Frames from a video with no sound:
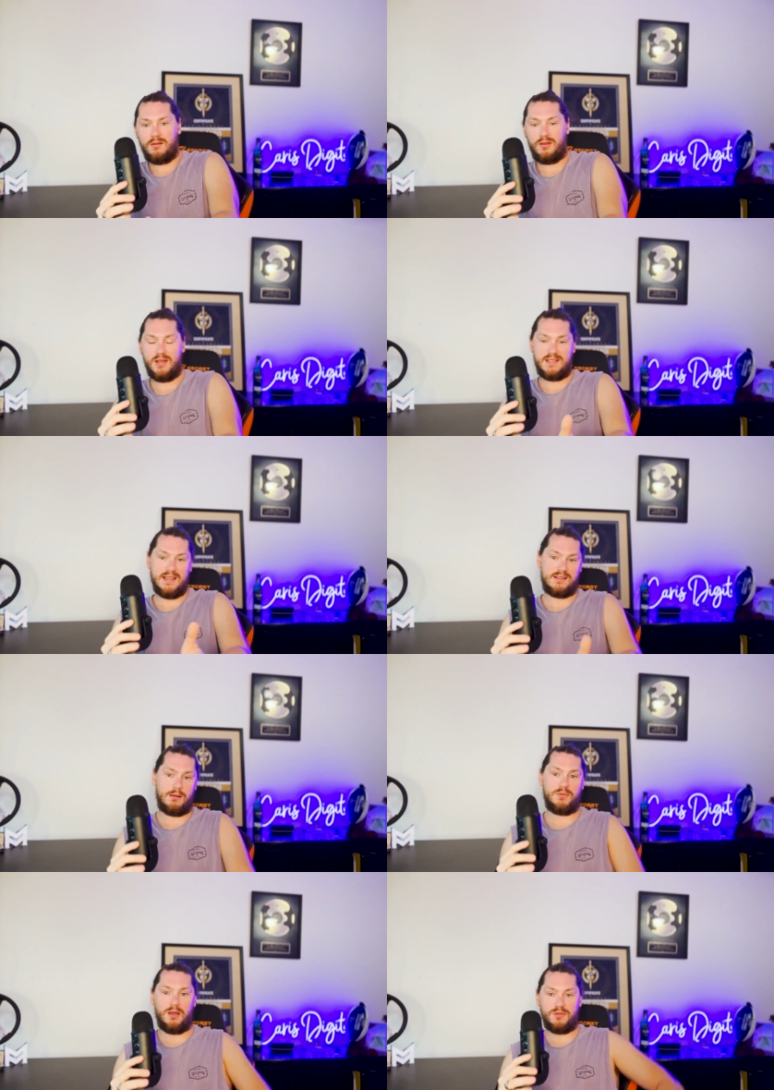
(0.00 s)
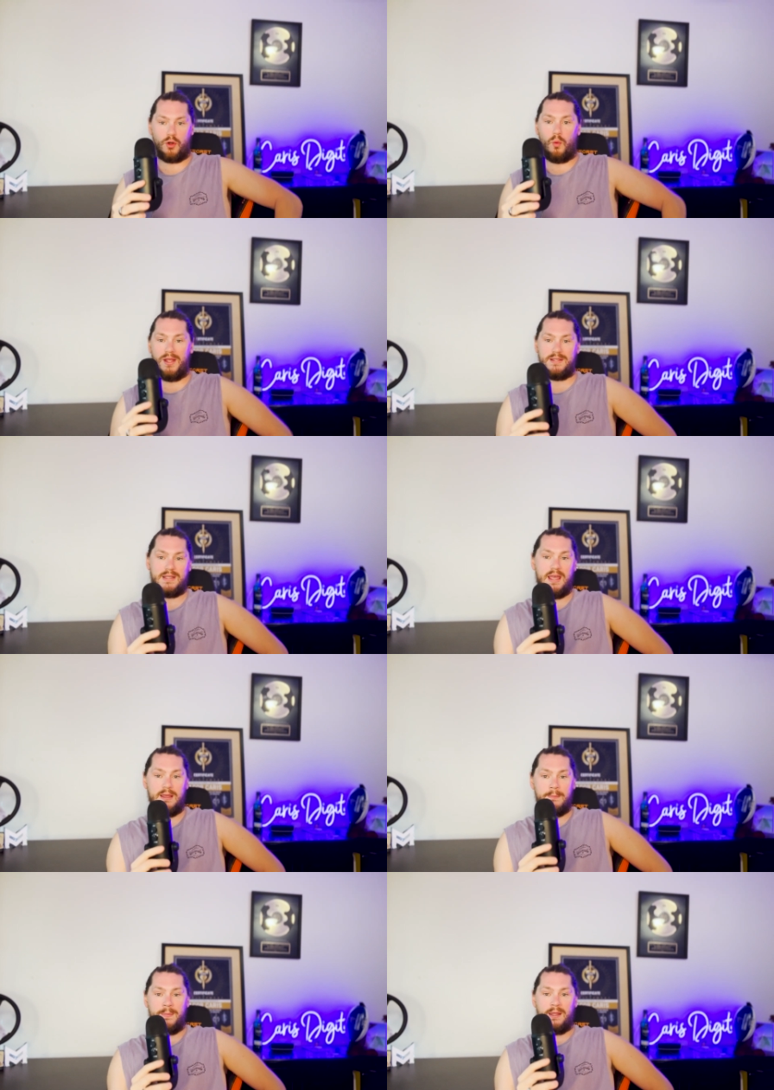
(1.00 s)
Thursdays, sometimes on a
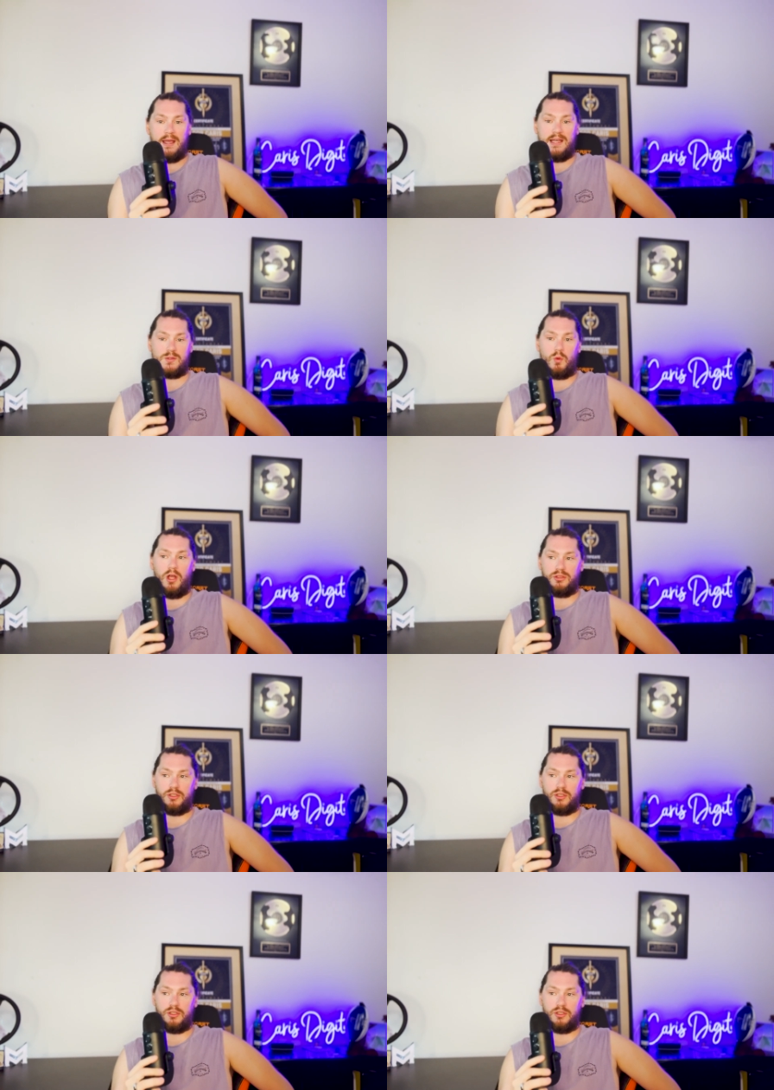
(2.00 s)
Wednesday as well.